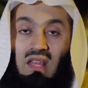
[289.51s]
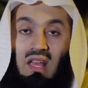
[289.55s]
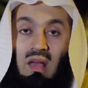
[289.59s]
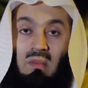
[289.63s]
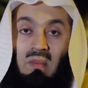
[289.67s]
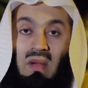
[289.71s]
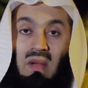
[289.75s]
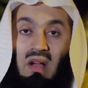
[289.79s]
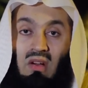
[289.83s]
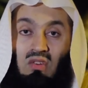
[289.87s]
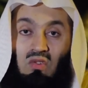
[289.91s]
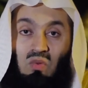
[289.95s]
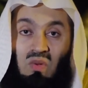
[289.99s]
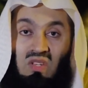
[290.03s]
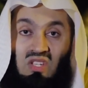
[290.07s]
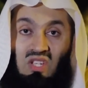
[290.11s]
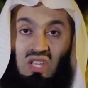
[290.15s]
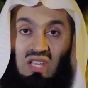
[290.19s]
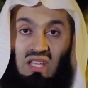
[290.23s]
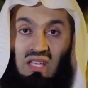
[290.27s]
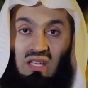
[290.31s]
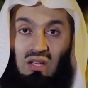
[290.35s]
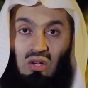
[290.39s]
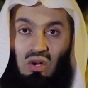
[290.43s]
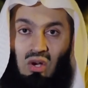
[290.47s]
The amount
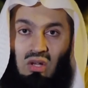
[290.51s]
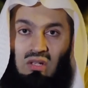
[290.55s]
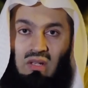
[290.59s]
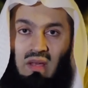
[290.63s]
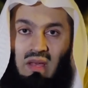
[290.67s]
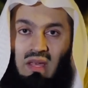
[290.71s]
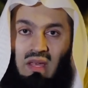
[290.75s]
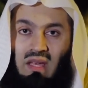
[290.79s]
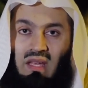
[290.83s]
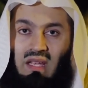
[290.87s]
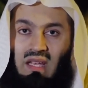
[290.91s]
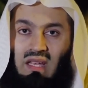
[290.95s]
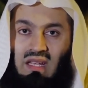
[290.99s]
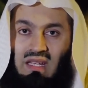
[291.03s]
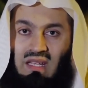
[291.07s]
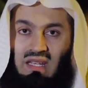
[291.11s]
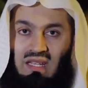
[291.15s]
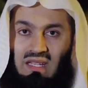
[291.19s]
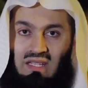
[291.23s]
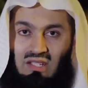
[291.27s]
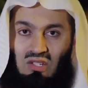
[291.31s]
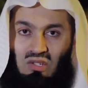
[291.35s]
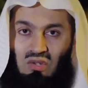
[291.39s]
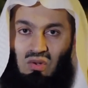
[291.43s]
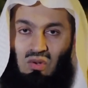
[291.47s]
which he got, he
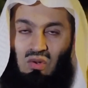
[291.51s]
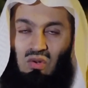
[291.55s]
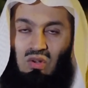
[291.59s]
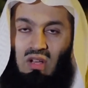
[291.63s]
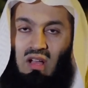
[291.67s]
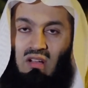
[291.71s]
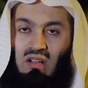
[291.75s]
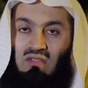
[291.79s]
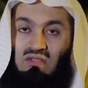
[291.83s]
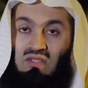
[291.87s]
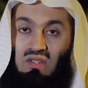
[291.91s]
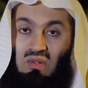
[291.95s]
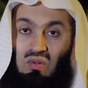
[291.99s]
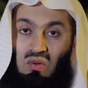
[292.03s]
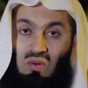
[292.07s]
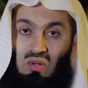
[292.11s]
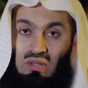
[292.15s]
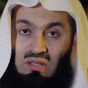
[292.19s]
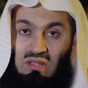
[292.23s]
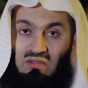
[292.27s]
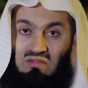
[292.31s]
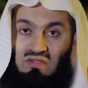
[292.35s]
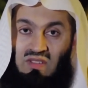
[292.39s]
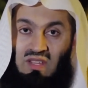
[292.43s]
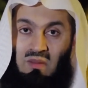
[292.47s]
needs to look after
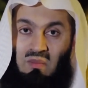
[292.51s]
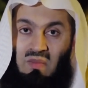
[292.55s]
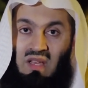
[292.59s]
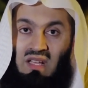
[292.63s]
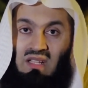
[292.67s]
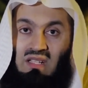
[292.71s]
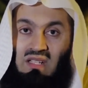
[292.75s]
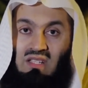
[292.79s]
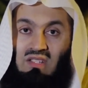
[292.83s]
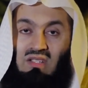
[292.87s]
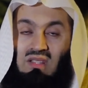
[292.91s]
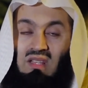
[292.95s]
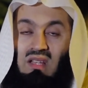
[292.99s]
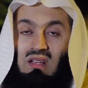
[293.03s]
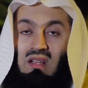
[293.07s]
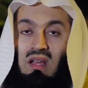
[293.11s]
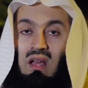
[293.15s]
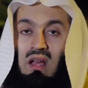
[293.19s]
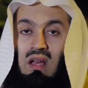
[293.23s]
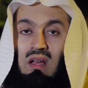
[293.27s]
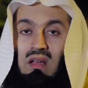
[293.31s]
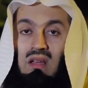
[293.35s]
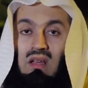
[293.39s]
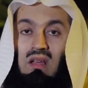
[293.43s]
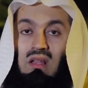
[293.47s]
all the females
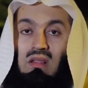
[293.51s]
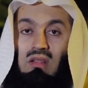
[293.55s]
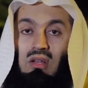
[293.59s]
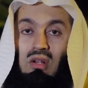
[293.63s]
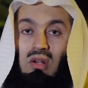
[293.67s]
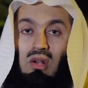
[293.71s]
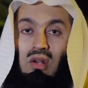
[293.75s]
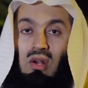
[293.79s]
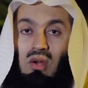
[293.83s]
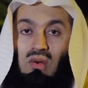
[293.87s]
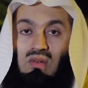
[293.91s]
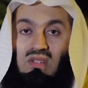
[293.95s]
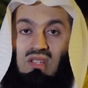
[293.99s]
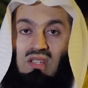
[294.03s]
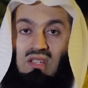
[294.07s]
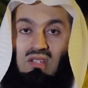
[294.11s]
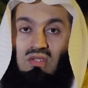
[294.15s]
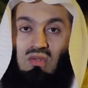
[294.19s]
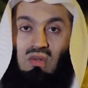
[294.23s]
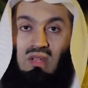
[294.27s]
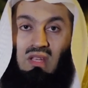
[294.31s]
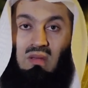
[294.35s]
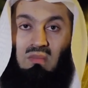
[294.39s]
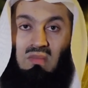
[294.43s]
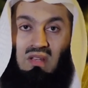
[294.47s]
that are the
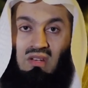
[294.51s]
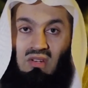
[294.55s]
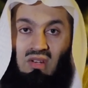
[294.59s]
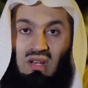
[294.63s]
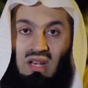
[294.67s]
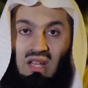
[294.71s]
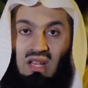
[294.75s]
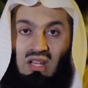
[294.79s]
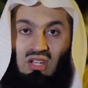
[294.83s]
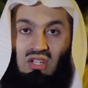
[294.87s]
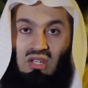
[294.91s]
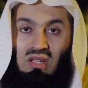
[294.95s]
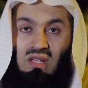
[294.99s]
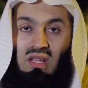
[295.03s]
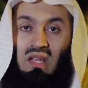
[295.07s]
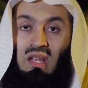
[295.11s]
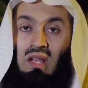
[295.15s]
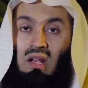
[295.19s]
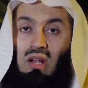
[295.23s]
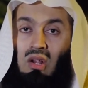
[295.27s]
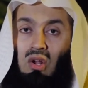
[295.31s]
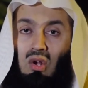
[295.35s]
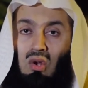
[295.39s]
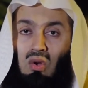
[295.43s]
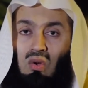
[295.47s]
closest to him in relation,
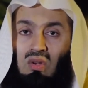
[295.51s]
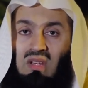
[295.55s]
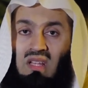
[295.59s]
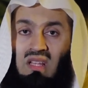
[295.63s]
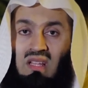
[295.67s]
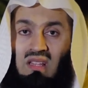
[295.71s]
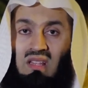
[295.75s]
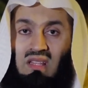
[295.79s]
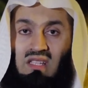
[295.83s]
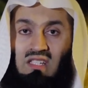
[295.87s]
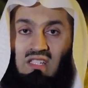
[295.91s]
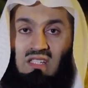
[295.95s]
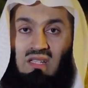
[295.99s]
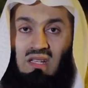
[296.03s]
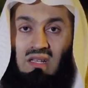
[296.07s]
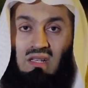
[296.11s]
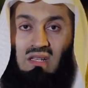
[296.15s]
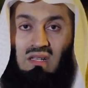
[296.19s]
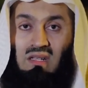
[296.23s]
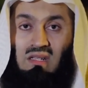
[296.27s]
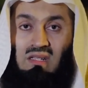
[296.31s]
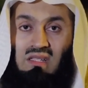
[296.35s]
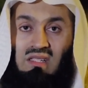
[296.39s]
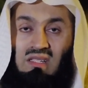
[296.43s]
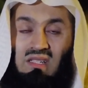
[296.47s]
including this
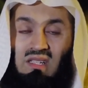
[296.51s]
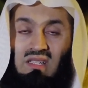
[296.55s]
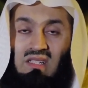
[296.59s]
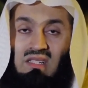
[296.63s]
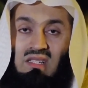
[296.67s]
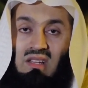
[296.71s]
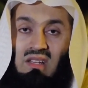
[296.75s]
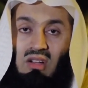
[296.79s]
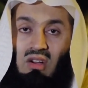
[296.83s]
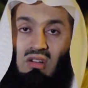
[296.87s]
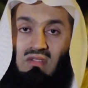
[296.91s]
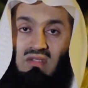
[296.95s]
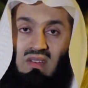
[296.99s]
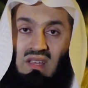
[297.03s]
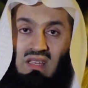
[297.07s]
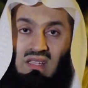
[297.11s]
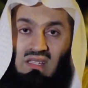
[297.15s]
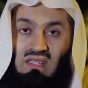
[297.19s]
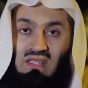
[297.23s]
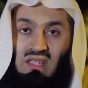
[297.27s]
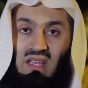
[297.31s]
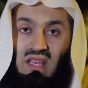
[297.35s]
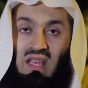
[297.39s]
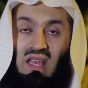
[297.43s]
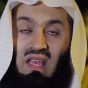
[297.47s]
little sister of
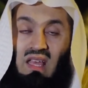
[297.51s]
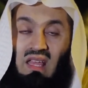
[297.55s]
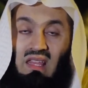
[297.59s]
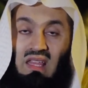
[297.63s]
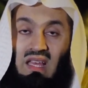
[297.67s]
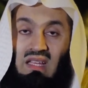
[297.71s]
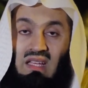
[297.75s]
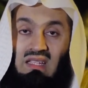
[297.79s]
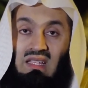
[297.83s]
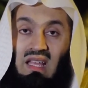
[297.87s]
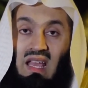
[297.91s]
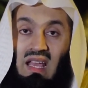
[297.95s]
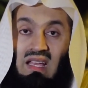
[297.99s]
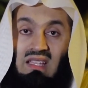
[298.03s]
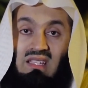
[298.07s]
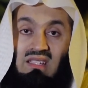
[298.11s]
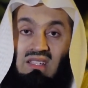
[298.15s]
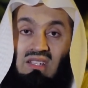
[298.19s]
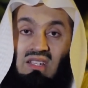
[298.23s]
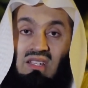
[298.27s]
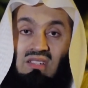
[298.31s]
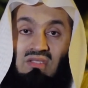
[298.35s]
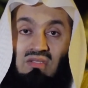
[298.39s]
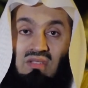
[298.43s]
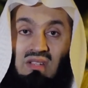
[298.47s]
his that
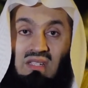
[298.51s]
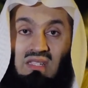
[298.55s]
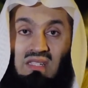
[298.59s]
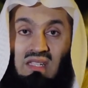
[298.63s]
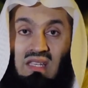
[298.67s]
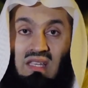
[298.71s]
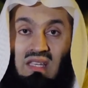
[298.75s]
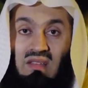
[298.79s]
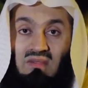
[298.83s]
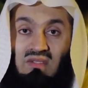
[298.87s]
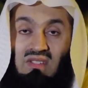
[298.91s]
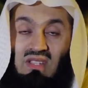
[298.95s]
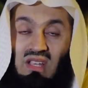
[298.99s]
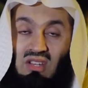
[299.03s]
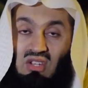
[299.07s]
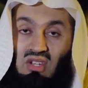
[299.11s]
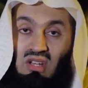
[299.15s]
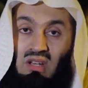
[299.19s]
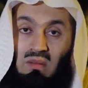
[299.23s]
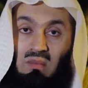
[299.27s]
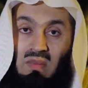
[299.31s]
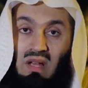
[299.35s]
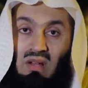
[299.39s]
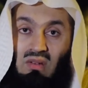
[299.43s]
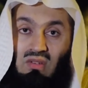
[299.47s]
has just received
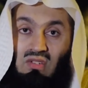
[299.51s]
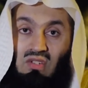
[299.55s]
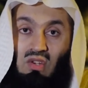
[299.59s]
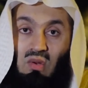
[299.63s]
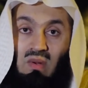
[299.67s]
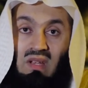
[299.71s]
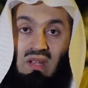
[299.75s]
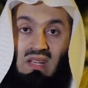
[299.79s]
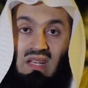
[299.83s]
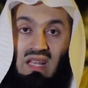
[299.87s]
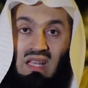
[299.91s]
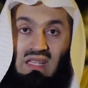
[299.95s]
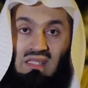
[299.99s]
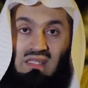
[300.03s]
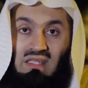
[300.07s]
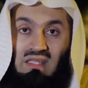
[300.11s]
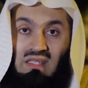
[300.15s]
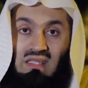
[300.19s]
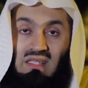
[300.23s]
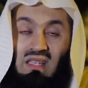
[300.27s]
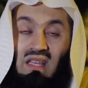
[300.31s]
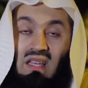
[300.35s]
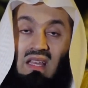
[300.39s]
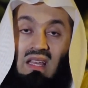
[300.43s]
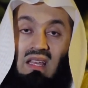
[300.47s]
such an amount. So in
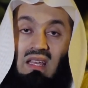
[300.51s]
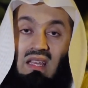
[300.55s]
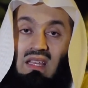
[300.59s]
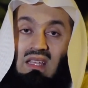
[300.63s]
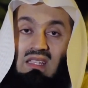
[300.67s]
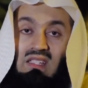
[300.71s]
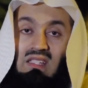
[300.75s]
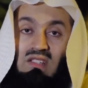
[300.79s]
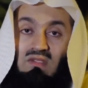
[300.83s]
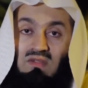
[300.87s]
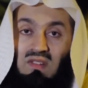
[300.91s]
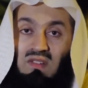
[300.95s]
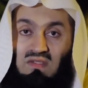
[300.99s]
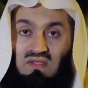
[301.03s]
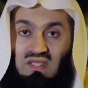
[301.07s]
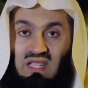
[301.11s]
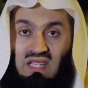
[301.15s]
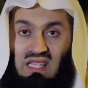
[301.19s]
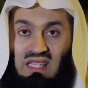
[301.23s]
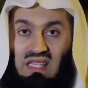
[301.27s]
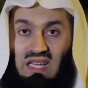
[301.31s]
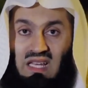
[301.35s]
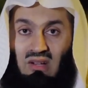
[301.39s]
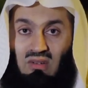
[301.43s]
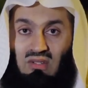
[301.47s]
essence, his
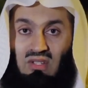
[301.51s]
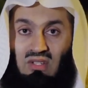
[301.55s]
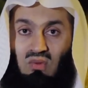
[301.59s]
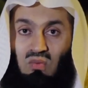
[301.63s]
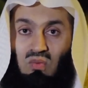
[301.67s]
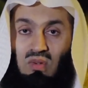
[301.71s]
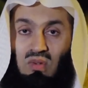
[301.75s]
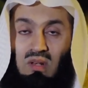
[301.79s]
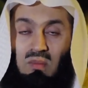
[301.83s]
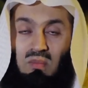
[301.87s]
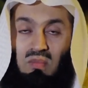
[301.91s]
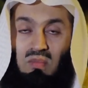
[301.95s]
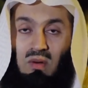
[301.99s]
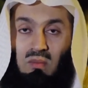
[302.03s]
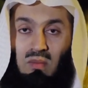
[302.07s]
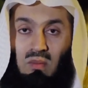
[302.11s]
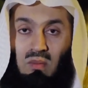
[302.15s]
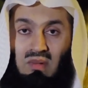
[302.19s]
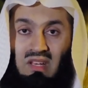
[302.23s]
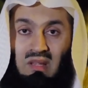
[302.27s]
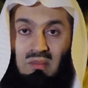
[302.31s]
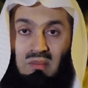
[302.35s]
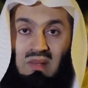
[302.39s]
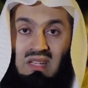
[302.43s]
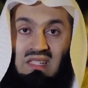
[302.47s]
50,000 will
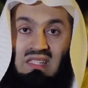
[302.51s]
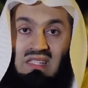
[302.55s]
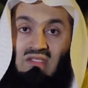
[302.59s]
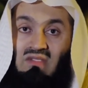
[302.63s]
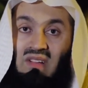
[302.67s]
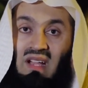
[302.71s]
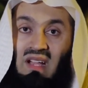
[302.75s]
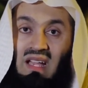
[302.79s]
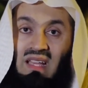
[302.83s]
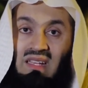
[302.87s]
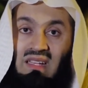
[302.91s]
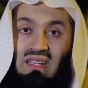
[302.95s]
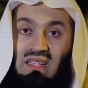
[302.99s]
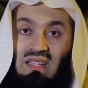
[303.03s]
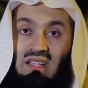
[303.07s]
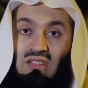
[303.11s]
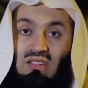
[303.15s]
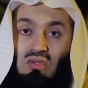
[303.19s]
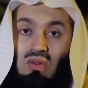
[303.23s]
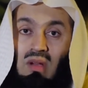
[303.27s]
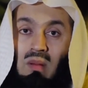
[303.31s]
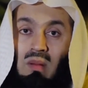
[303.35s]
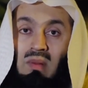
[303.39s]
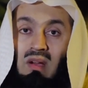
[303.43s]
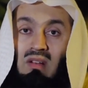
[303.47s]
probably be divided
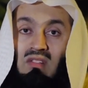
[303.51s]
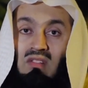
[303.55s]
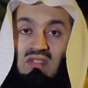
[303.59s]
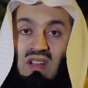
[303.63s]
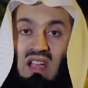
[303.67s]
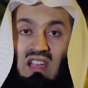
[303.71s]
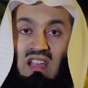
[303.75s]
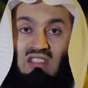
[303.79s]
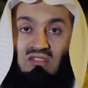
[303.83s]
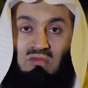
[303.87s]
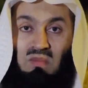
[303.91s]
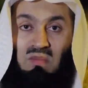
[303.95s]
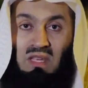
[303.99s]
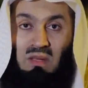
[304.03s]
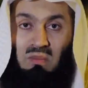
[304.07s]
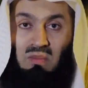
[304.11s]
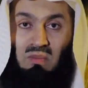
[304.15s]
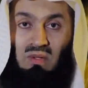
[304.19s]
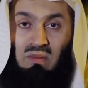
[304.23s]
into about five